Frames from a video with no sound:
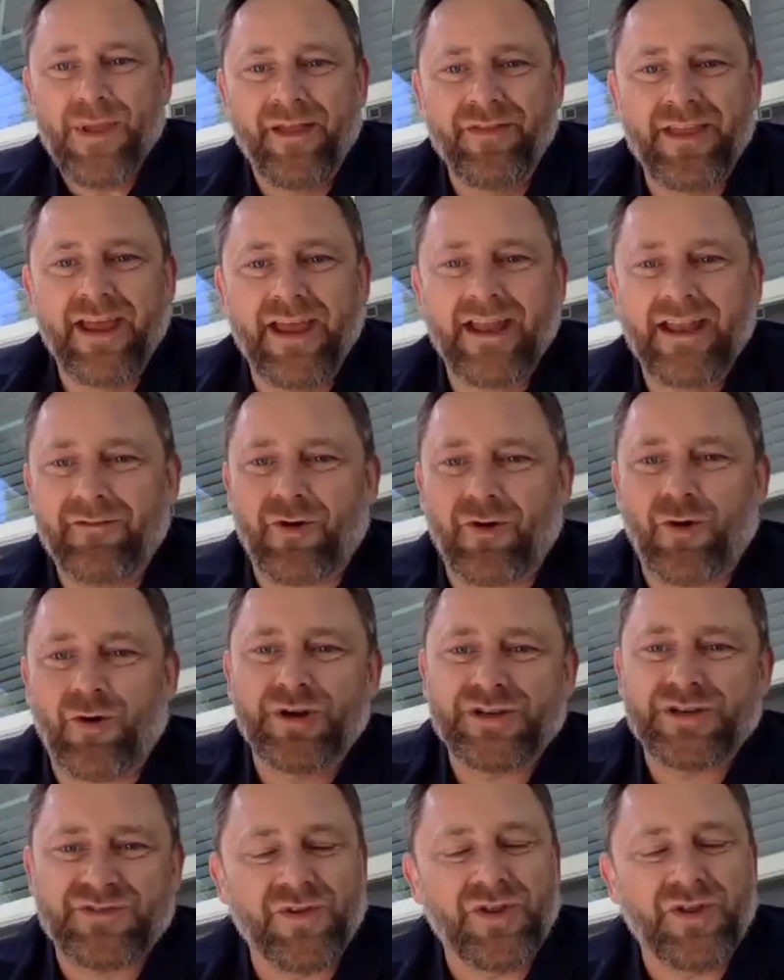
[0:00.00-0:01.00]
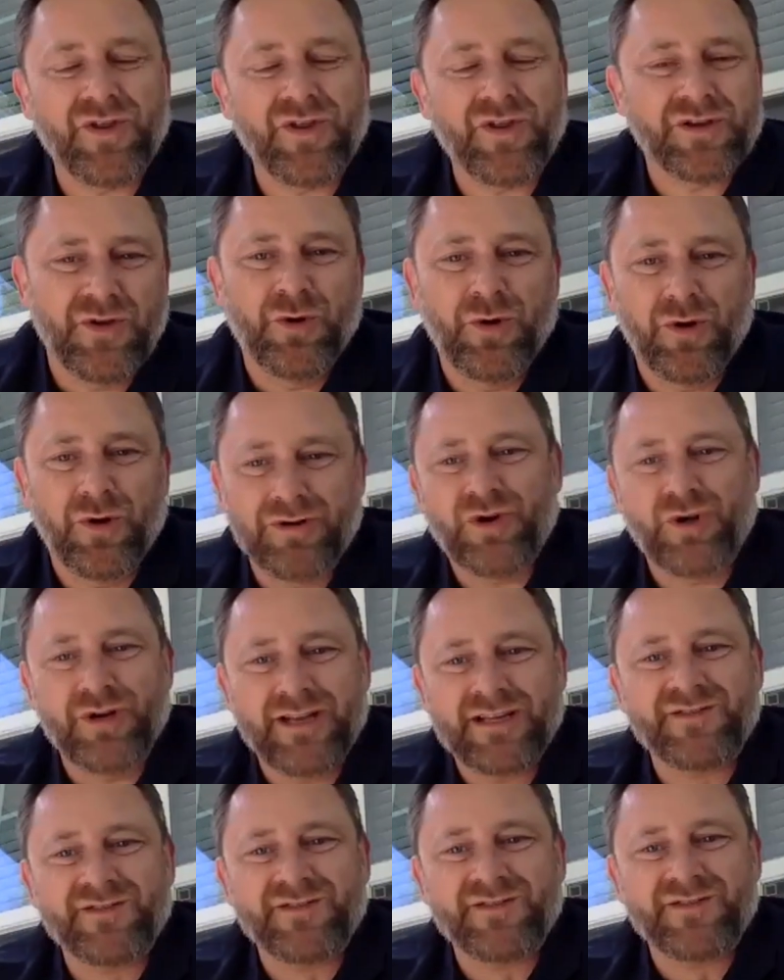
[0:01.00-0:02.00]
And then, of course, for those of you who are
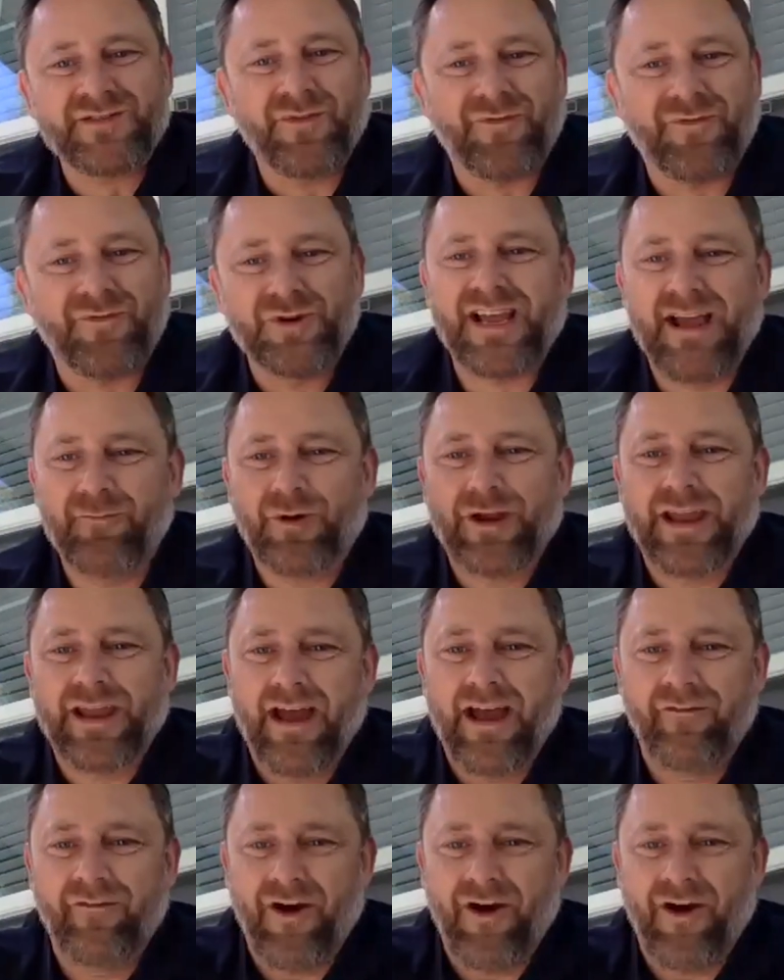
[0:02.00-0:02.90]
joining us for the first time, we